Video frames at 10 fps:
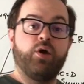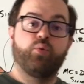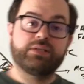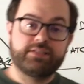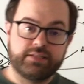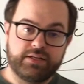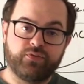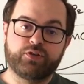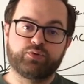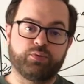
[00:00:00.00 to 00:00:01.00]
What's the
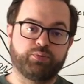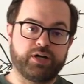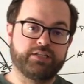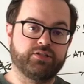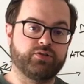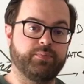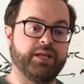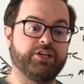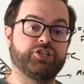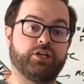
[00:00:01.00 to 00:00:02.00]
difference with price
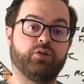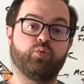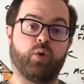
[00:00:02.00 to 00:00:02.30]
discrimination?